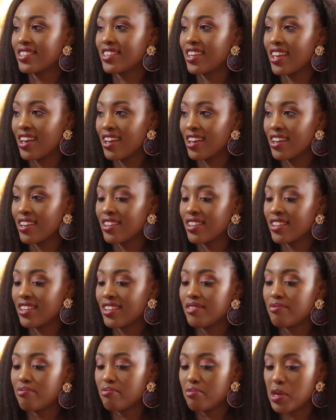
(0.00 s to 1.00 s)
yeah.
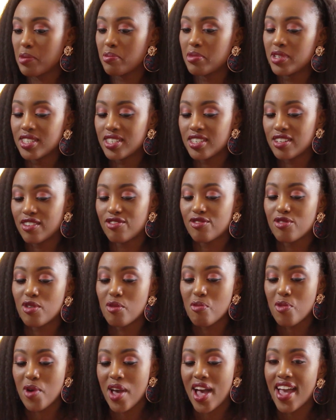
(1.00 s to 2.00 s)
Me building
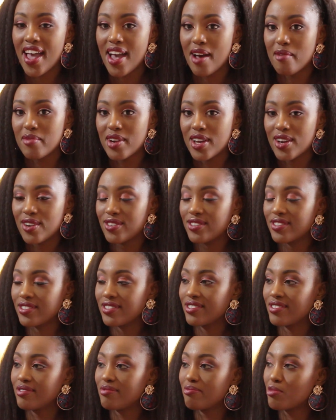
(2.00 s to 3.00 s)
from where I am now,
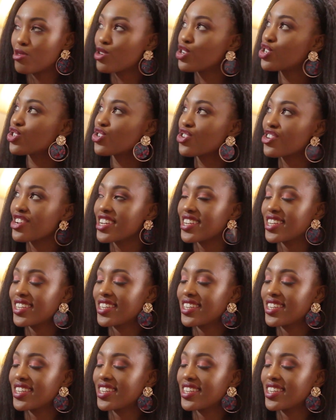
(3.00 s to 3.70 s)
more joy.